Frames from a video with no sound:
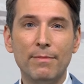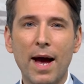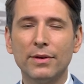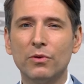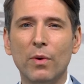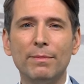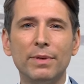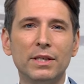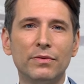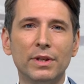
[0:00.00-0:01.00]
passed away
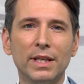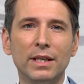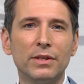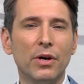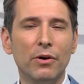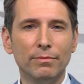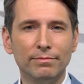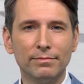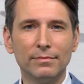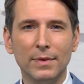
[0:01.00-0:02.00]
peacefully in his home.